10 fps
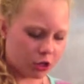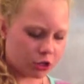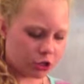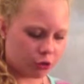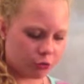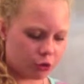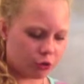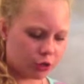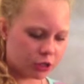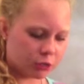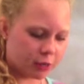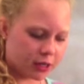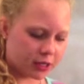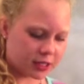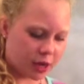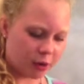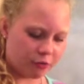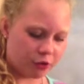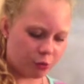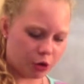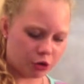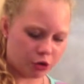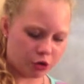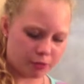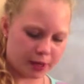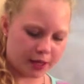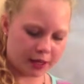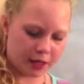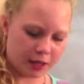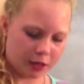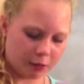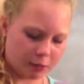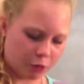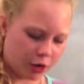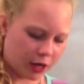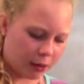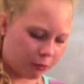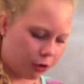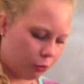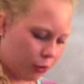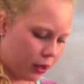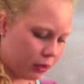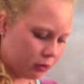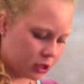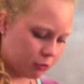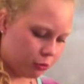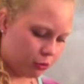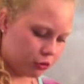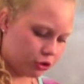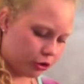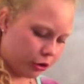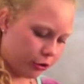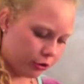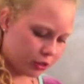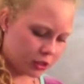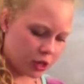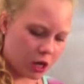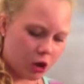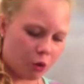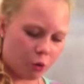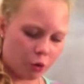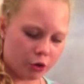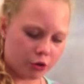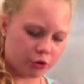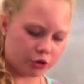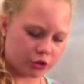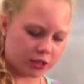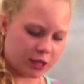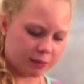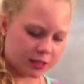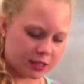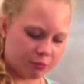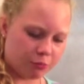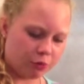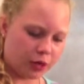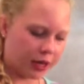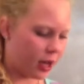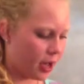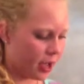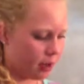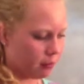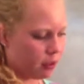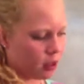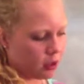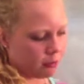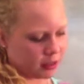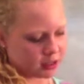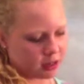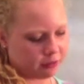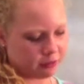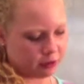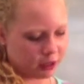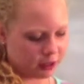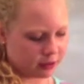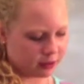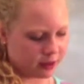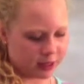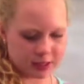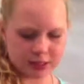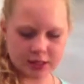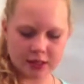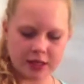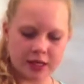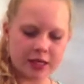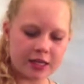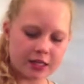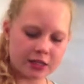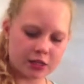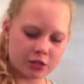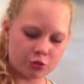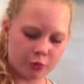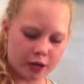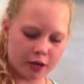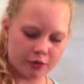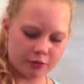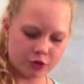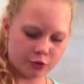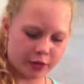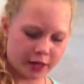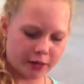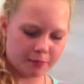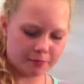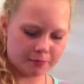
So you can spread this however you want. You can make it a little bit more elaborate with spoon strokes, or you can just keep it simple like I am, because I feel like that is the easiest way of doing it.